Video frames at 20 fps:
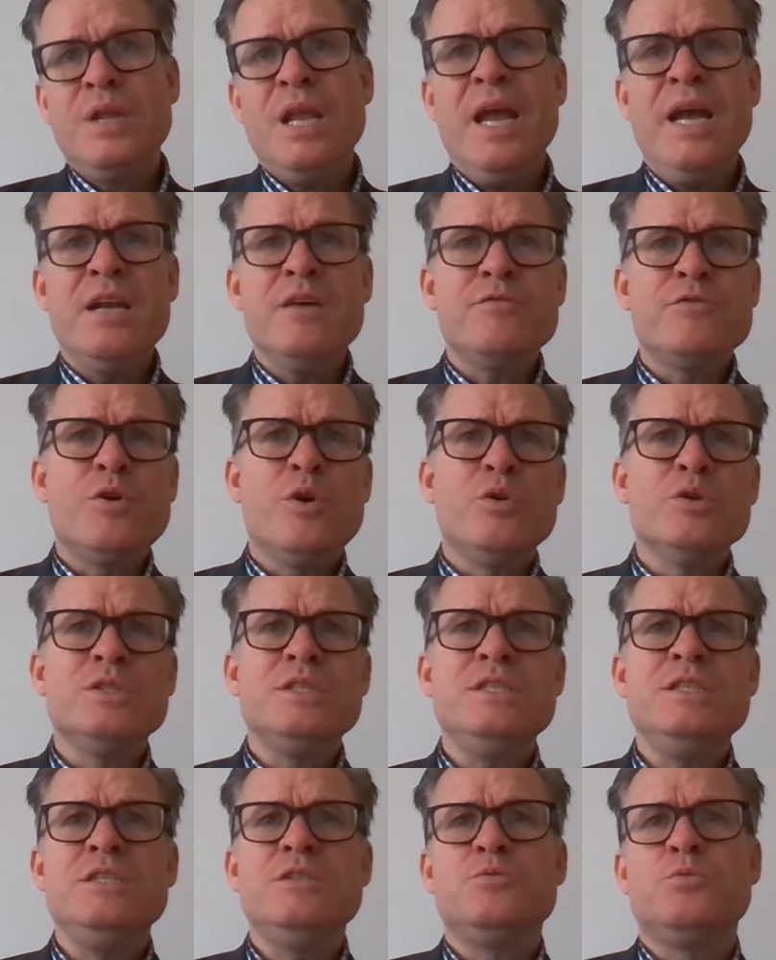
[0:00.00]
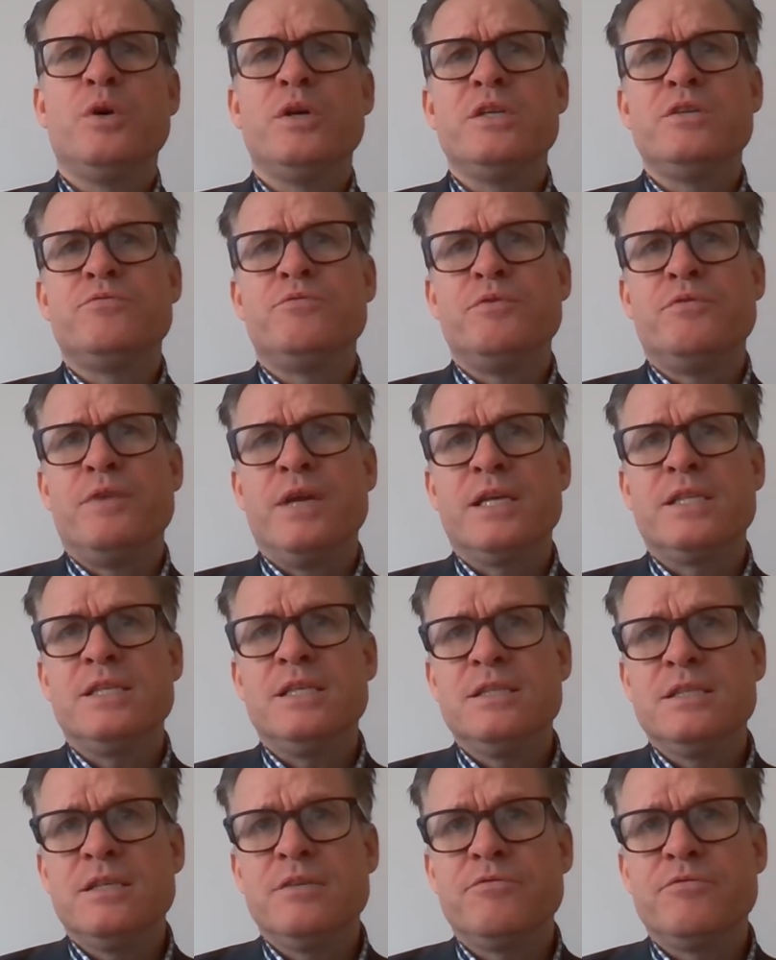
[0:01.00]
And of course, this is what is reflected
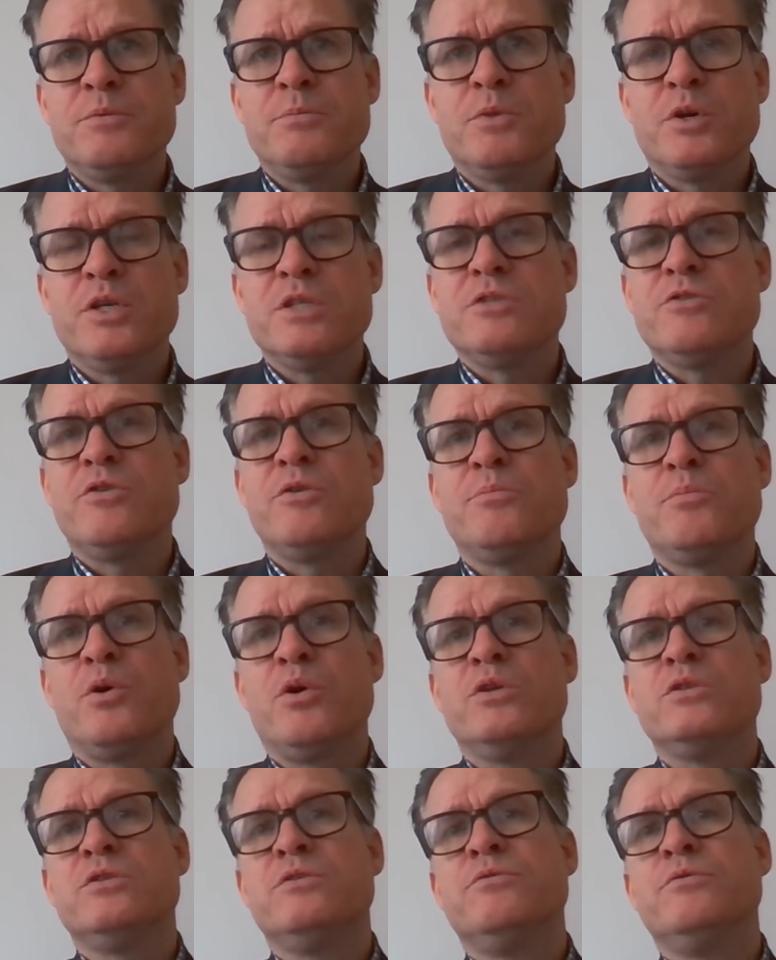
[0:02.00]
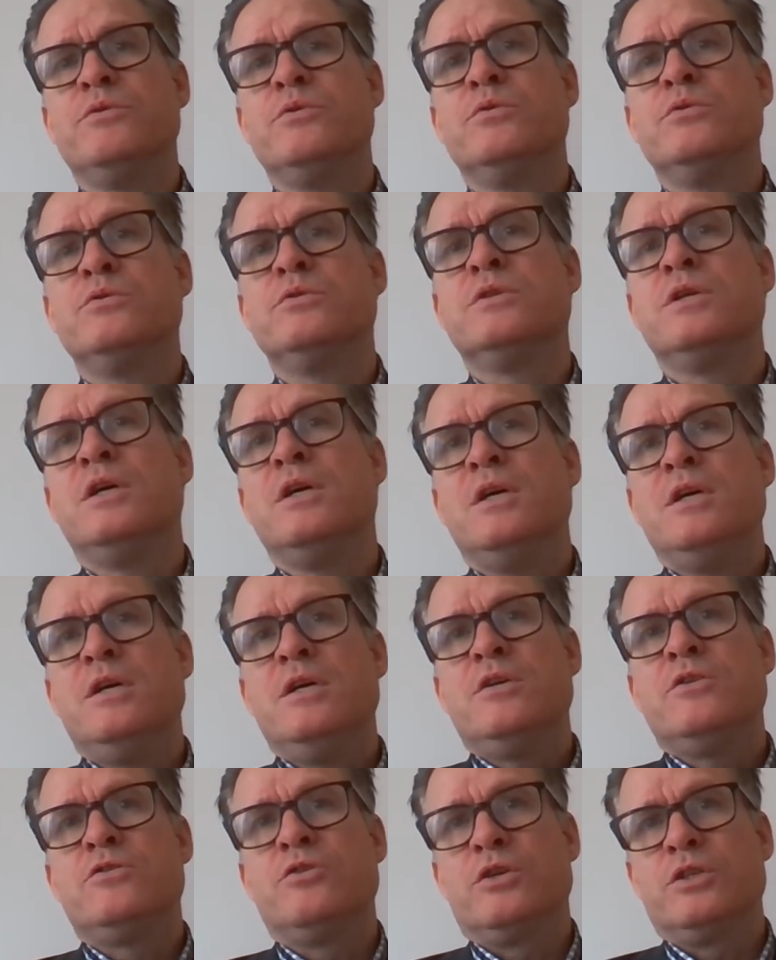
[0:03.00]
in different monetary policy rules,
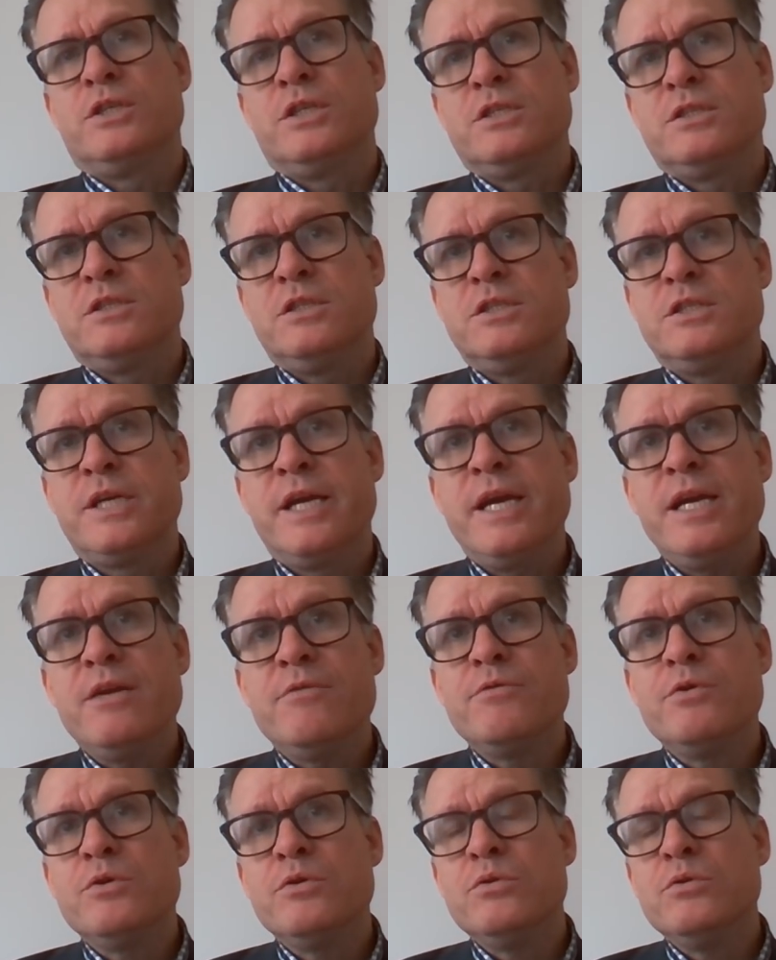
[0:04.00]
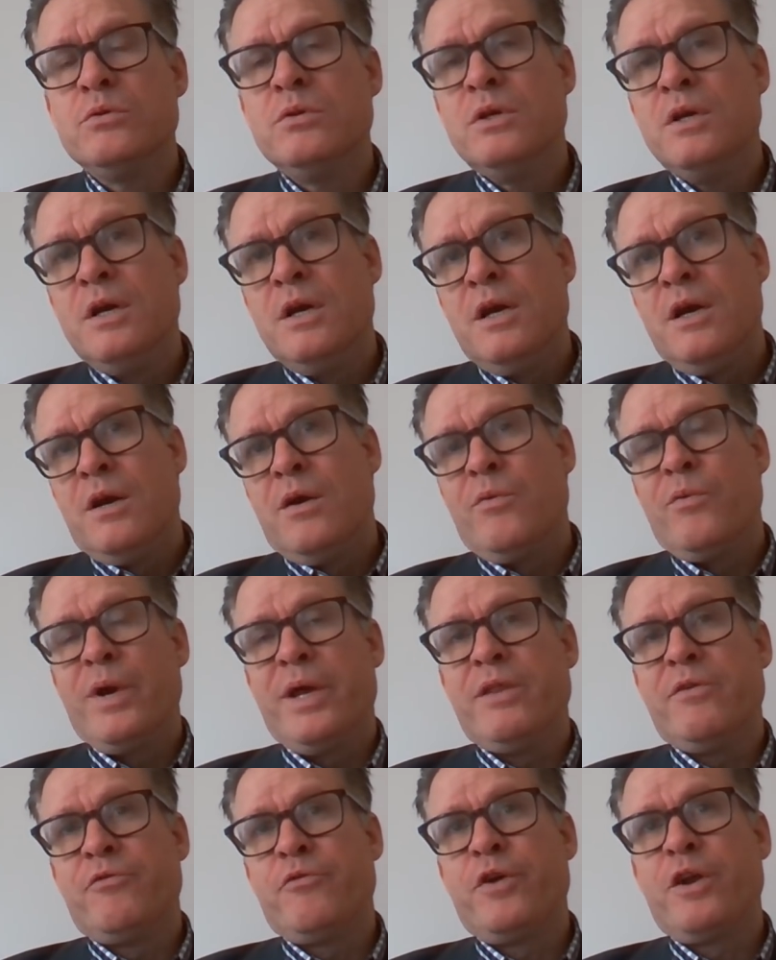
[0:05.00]
such as the Taylor rule,
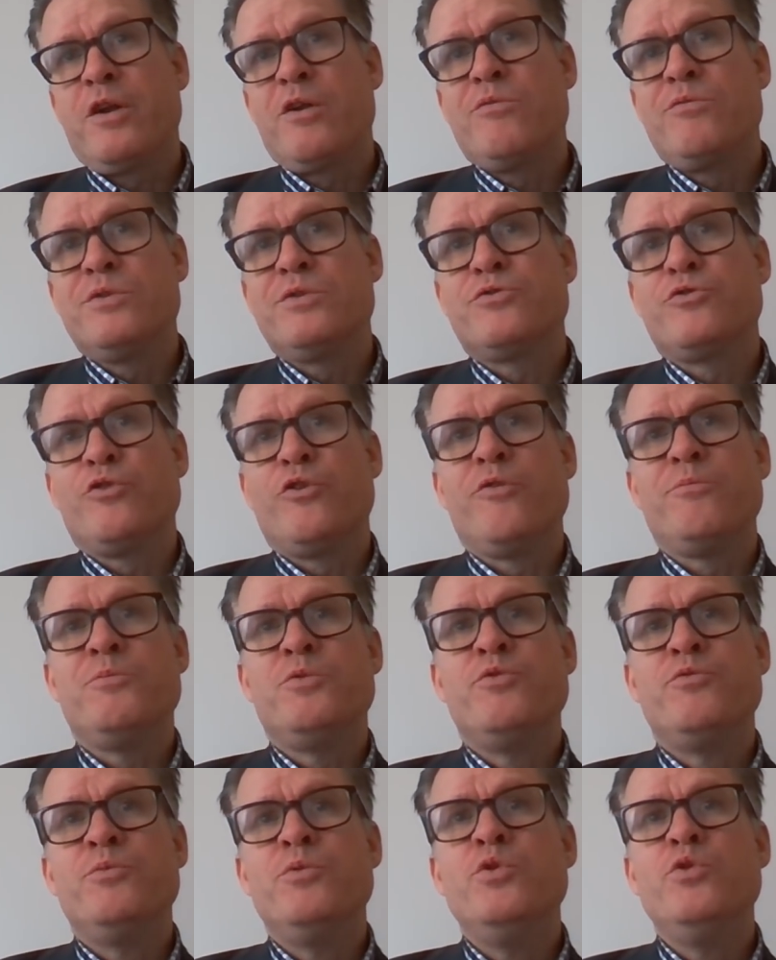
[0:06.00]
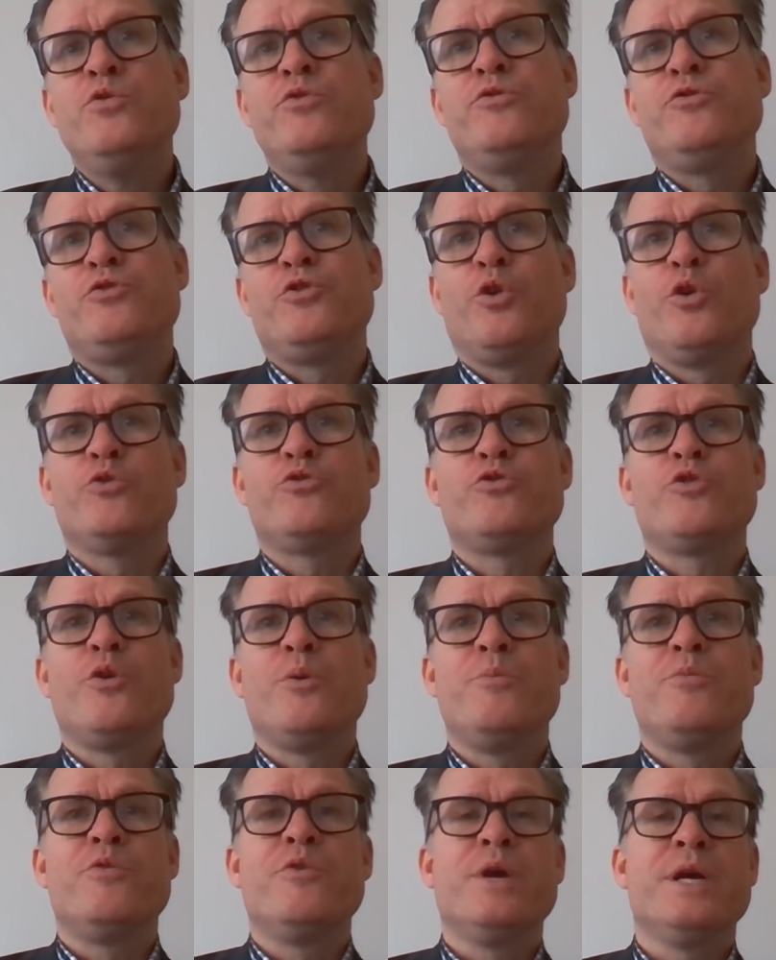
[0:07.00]
where the Federal Reserve would move
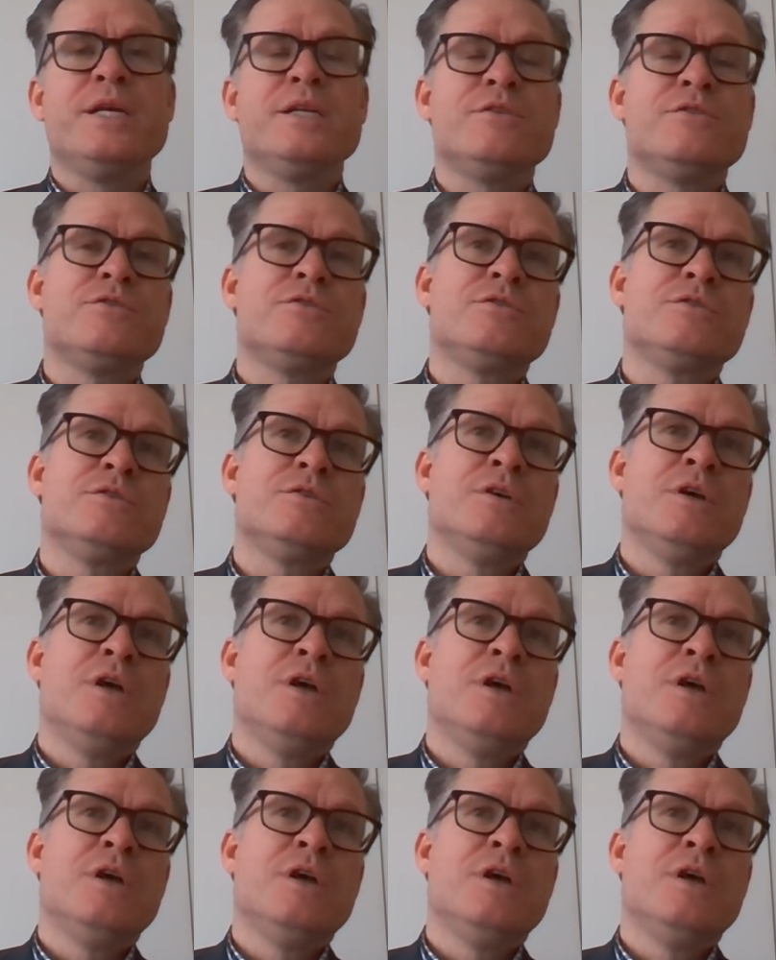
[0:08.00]
short-term rates